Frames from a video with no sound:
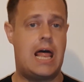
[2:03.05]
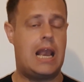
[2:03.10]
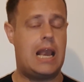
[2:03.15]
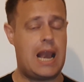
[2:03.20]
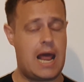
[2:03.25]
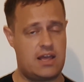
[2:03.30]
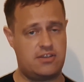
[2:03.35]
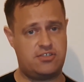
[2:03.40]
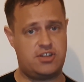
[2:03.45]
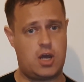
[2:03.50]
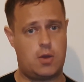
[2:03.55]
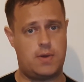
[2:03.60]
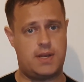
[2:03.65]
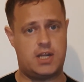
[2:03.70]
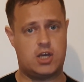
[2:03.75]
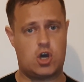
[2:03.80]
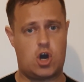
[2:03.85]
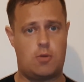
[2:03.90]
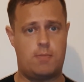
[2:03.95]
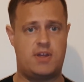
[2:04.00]
Let us know in the
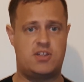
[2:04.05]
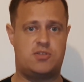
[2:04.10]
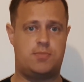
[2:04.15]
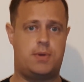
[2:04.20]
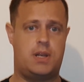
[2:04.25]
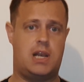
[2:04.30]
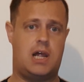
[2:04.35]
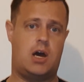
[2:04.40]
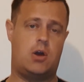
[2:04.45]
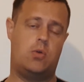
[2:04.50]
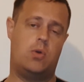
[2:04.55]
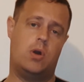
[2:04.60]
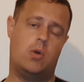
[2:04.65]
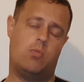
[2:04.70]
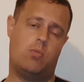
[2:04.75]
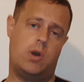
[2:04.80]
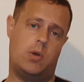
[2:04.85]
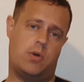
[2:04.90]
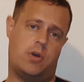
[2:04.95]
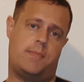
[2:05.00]
comments below.
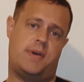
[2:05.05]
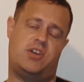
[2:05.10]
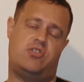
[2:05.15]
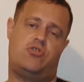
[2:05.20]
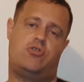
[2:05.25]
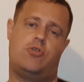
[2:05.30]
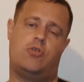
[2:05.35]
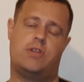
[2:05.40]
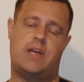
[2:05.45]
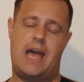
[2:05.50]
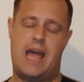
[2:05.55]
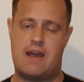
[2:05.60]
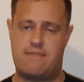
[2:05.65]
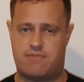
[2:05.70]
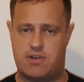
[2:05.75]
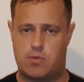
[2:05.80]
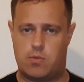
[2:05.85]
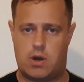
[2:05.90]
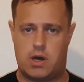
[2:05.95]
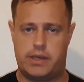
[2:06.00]
We want to make sure that
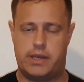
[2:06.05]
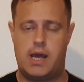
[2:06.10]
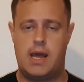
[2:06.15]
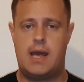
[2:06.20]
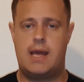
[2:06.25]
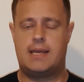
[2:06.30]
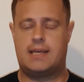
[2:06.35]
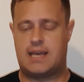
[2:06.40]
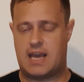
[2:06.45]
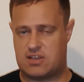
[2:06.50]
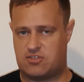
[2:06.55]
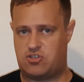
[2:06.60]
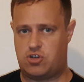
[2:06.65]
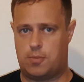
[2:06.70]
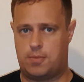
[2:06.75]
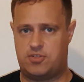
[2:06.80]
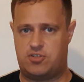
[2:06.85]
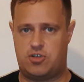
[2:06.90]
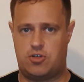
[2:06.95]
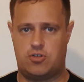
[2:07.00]
everyone gets the
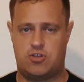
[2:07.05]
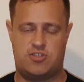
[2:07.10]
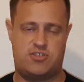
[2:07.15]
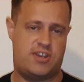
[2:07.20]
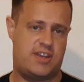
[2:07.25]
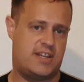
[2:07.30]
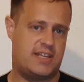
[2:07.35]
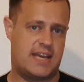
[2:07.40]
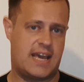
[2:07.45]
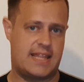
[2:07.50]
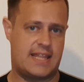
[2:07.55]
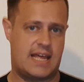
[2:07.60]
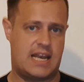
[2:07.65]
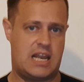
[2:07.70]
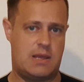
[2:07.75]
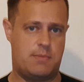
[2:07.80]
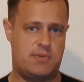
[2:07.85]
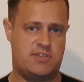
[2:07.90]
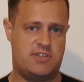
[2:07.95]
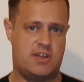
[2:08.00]
opportunity to get their
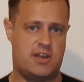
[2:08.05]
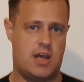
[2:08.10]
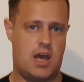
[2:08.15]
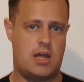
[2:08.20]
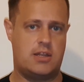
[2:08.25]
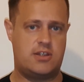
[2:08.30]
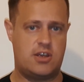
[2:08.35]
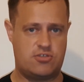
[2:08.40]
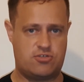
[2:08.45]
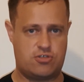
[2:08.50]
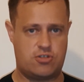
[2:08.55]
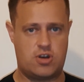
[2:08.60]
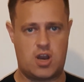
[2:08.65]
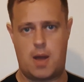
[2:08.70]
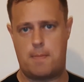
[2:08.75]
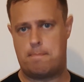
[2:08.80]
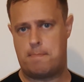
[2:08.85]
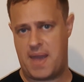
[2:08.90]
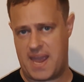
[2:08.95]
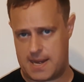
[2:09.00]
limited edition
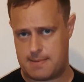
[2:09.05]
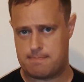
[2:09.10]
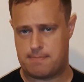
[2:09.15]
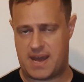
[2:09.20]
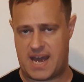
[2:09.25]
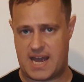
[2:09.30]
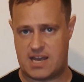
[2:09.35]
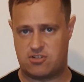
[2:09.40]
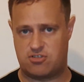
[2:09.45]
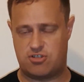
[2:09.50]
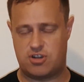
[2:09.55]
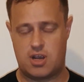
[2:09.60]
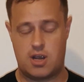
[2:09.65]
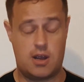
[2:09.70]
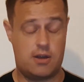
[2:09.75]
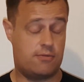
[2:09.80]
pin badge.